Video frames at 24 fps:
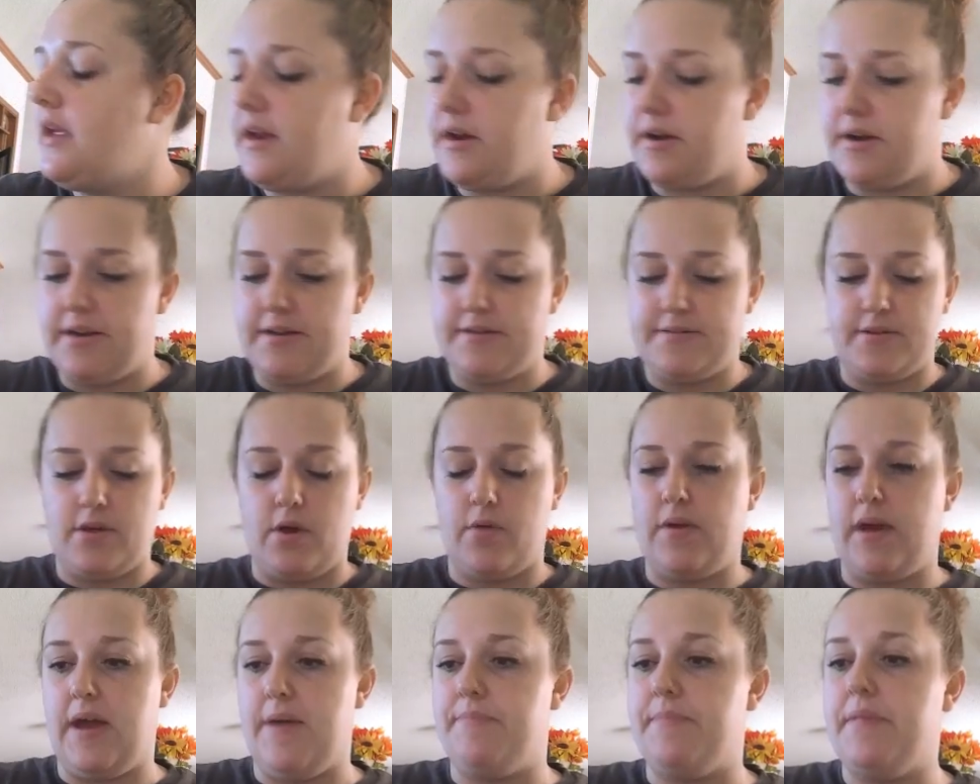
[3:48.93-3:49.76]
Here it is.
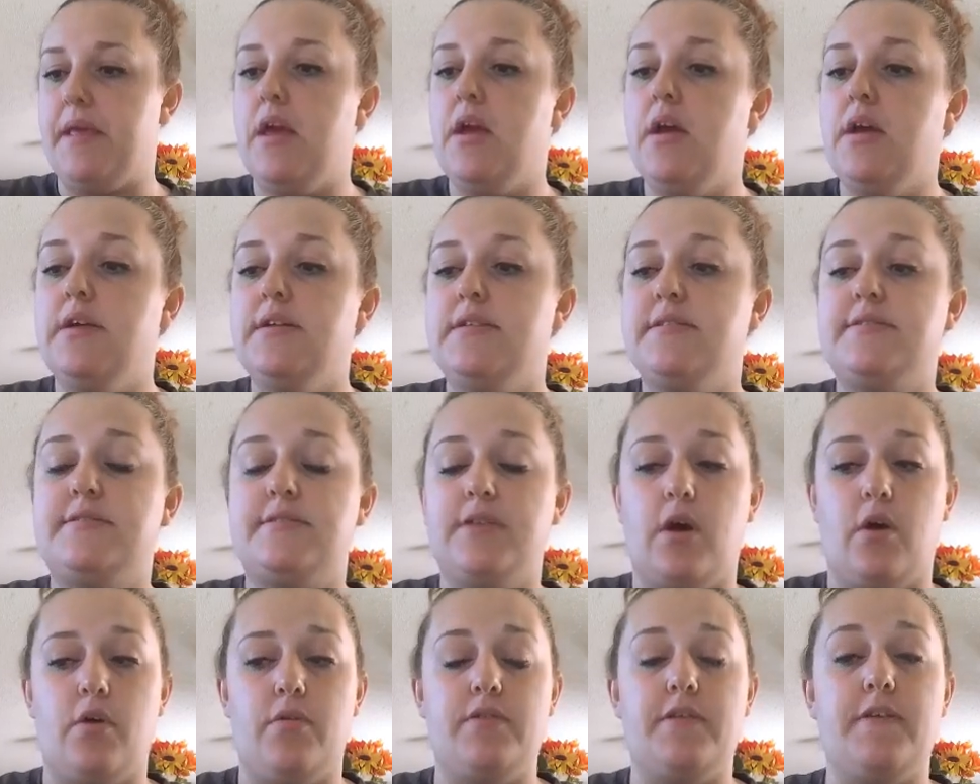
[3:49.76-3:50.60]
Okay,
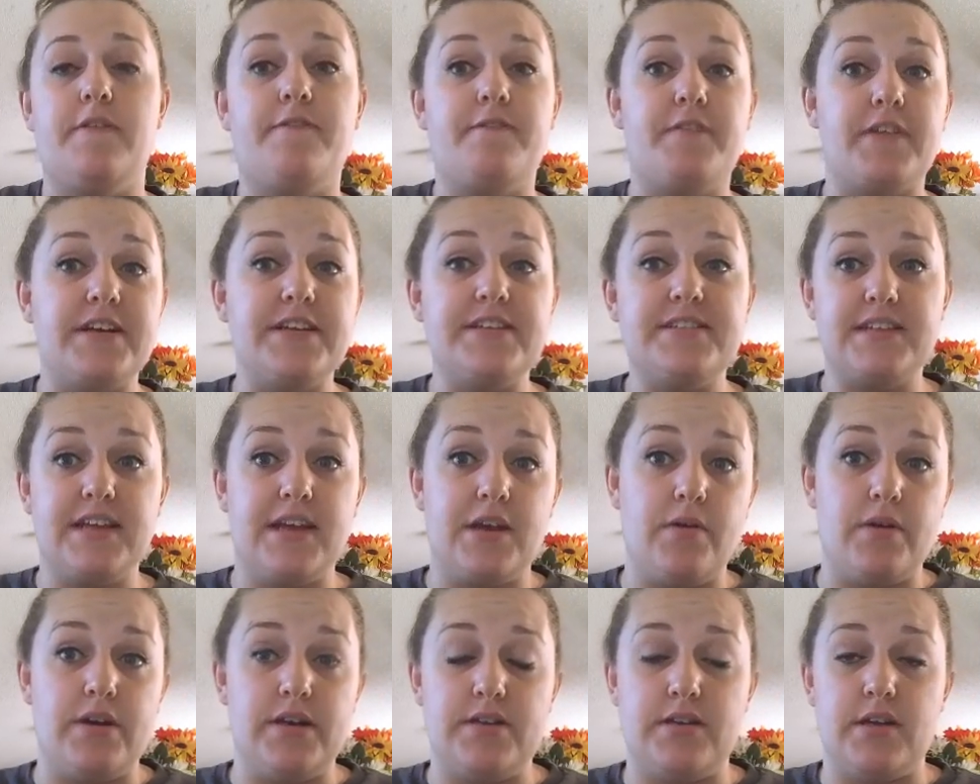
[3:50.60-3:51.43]
so the first
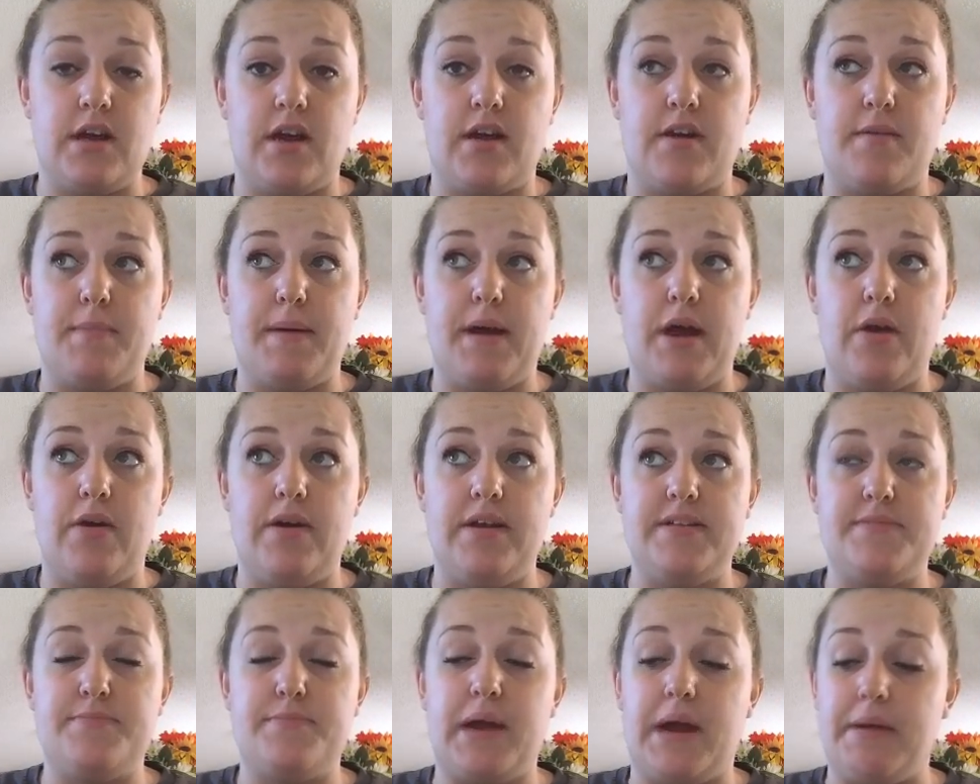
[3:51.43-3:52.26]
thing I want to talk
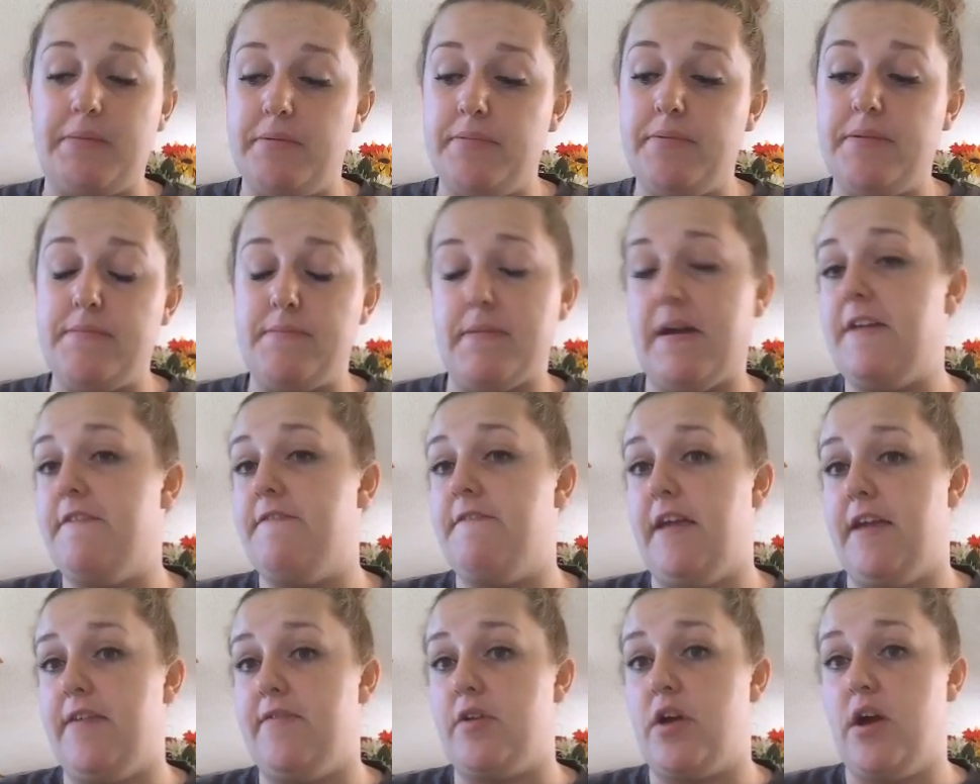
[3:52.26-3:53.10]
about is probably my
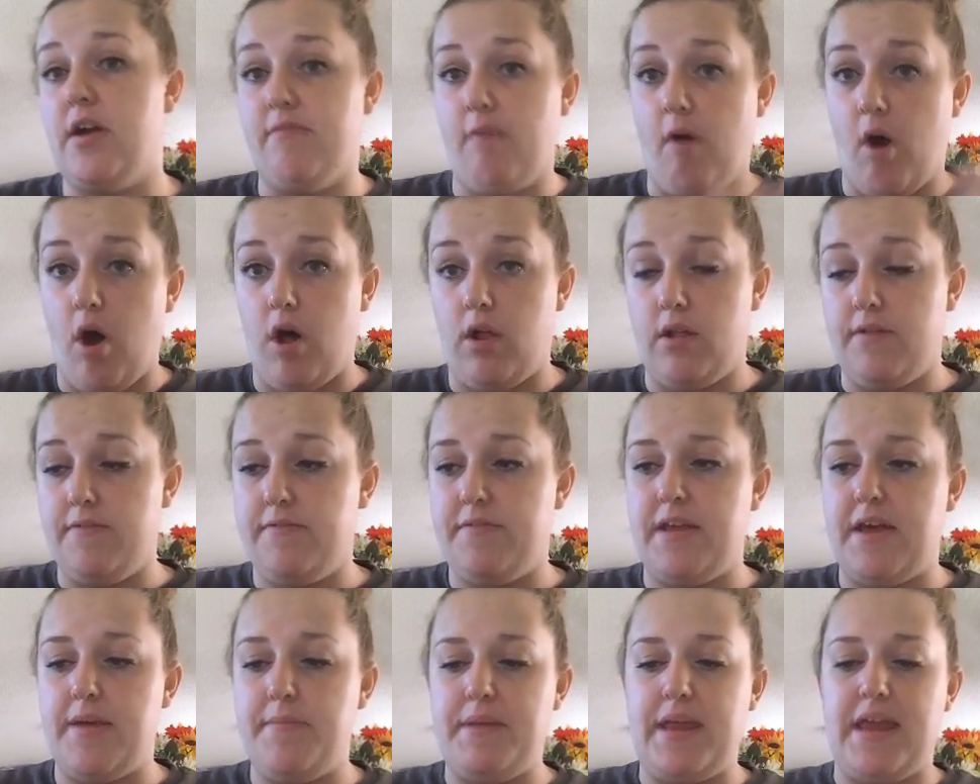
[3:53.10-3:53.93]
favorite of all of
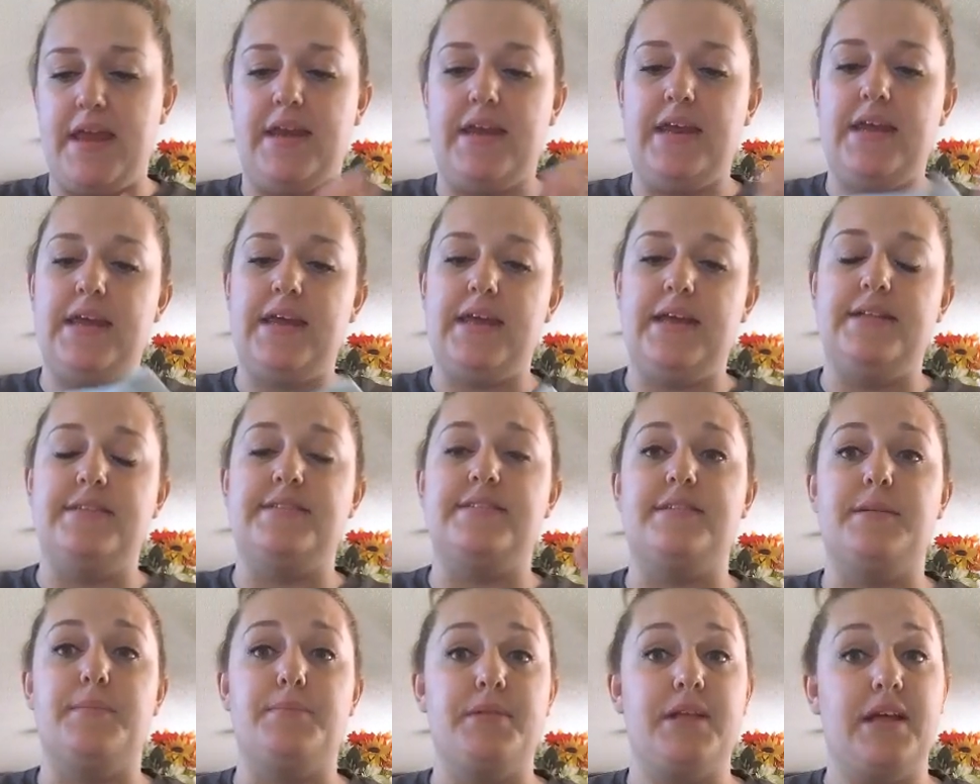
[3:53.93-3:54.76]
them, and it
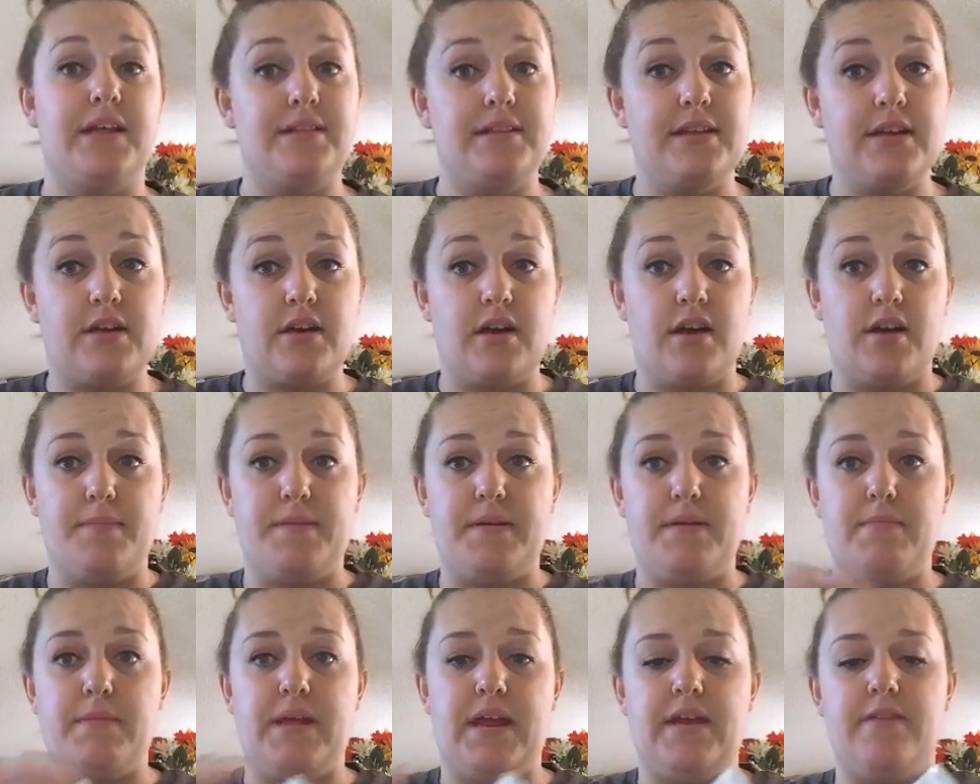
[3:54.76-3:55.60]
is the blend that
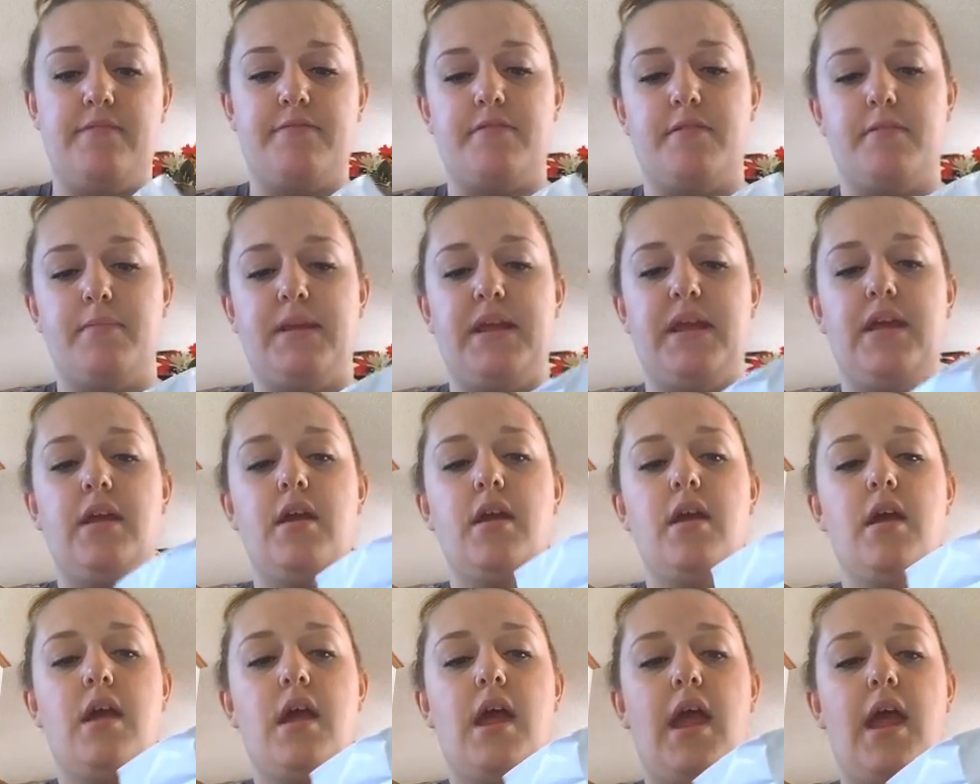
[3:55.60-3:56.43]
Kirby made for me,
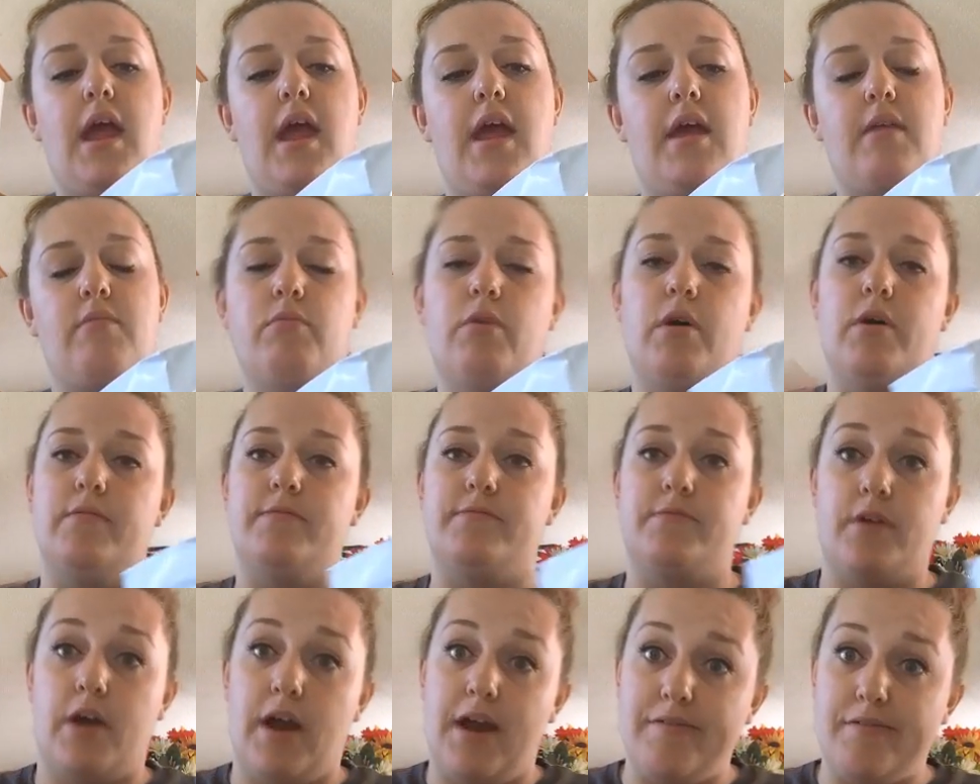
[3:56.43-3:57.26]
and well,
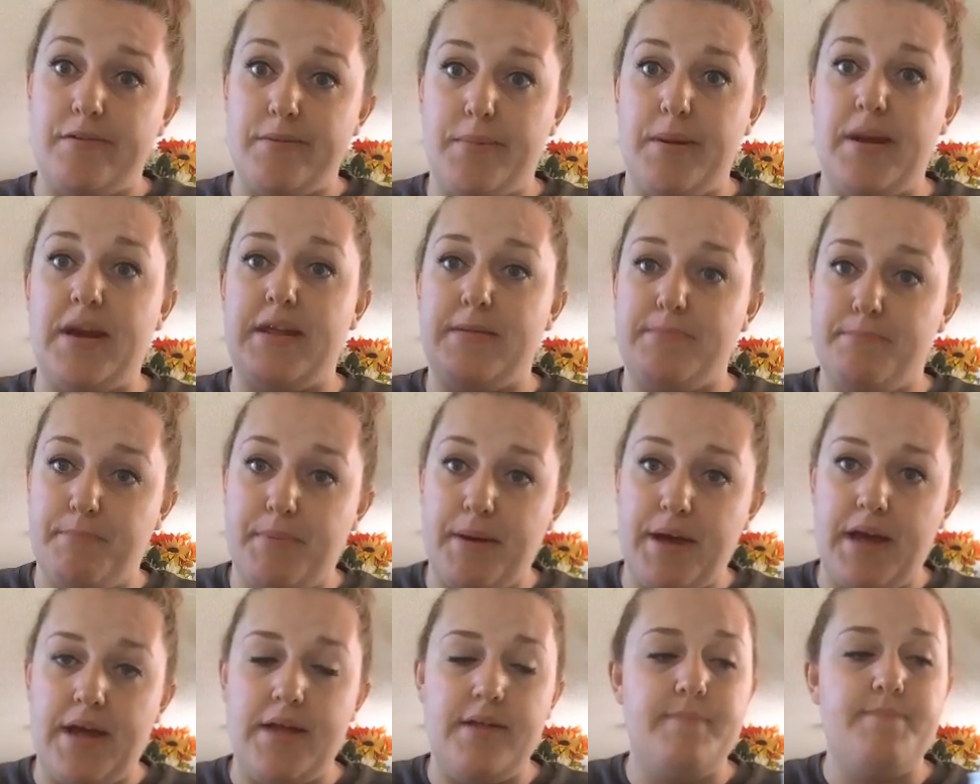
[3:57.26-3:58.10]
for everybody,
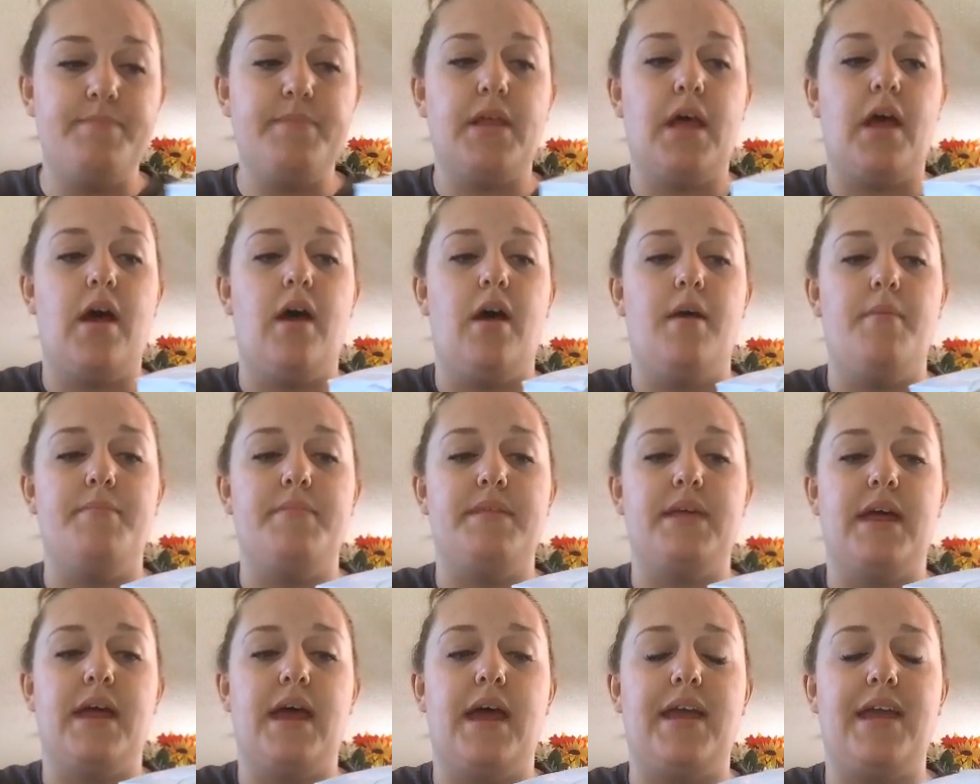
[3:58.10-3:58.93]
but
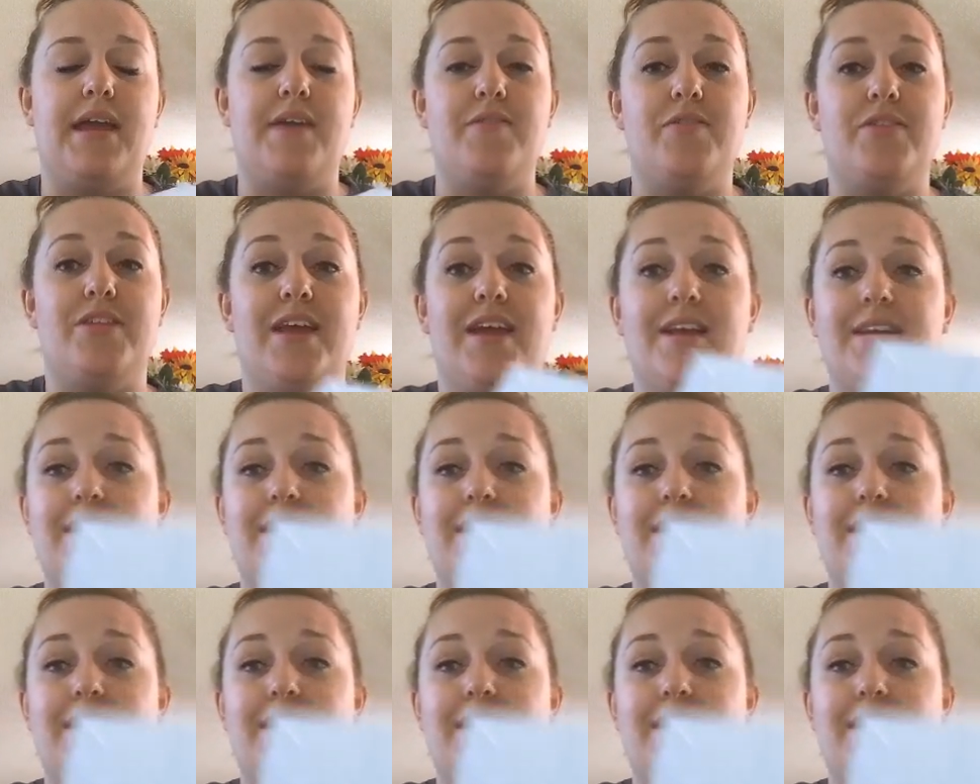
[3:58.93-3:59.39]
that I gave her